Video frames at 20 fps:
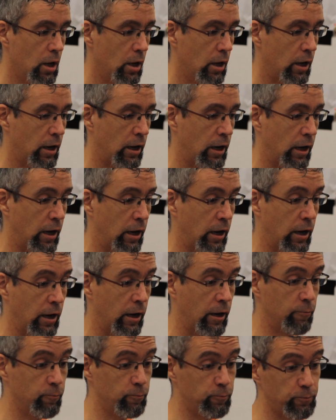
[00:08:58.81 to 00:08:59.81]

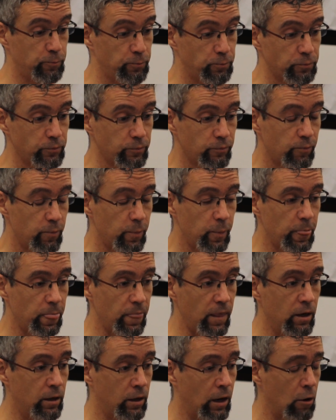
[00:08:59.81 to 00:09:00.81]
Now,
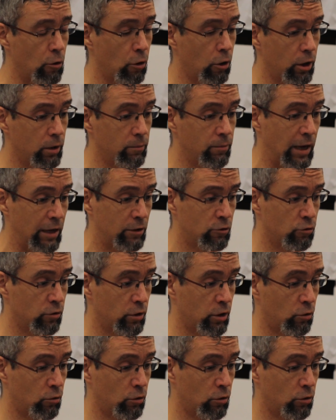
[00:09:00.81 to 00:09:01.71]
going back to the